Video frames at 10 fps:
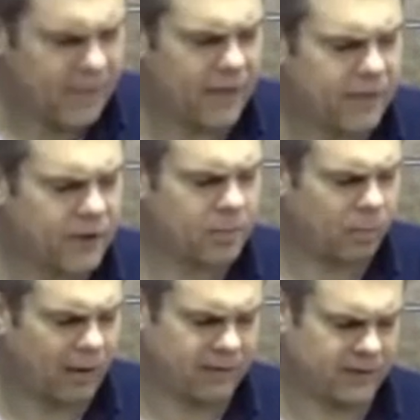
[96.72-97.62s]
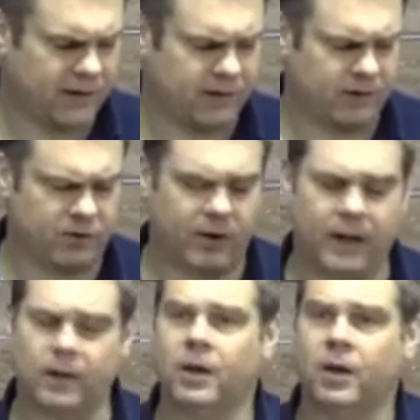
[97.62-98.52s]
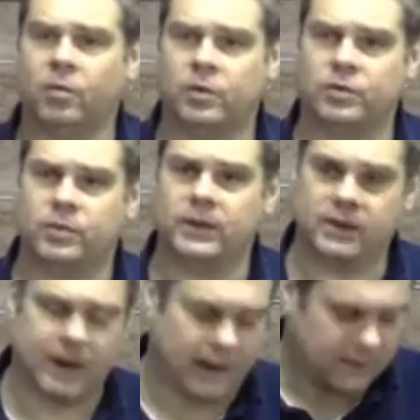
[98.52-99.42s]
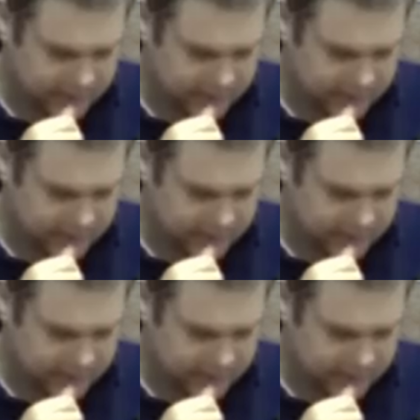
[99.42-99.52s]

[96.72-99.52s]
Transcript: And then the depravity of Israel, which we'll look